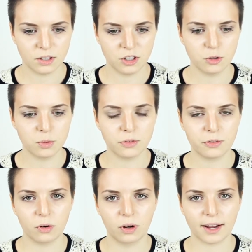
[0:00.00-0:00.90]
you will
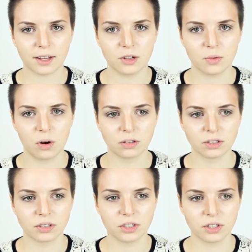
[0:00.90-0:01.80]
feel like you want
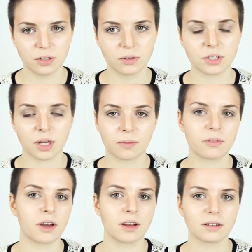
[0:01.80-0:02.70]
to do
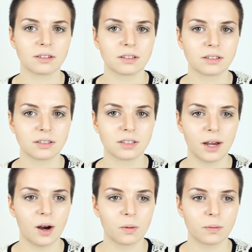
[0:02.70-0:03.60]
something to
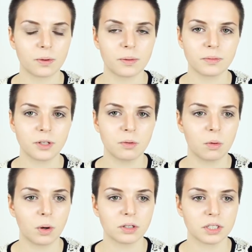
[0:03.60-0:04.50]
help them you
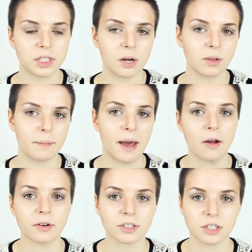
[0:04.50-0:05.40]
will want to tell their
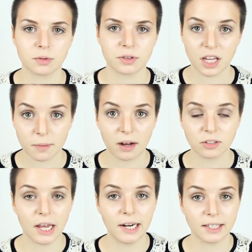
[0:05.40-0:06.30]
parents you will think
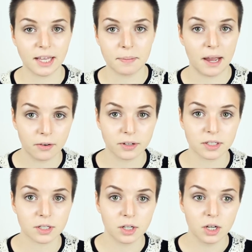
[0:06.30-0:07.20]
about telling their
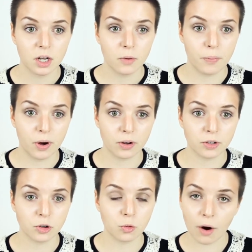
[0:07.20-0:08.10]
parents but
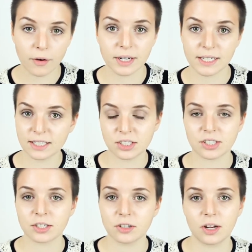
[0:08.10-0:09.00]
you're worried is
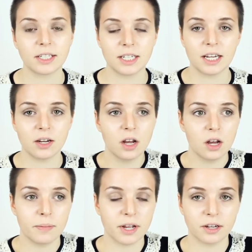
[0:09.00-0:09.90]
this a good idea
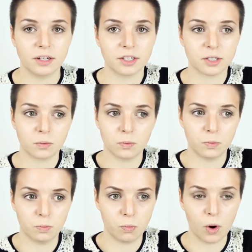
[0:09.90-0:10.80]
because
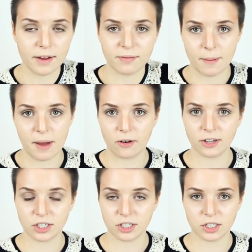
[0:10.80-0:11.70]
what if their
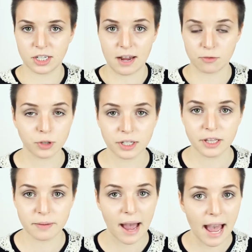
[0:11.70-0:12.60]
parents just get
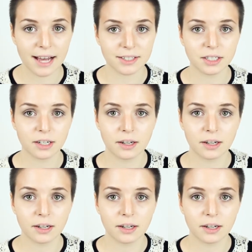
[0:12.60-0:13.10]
really mad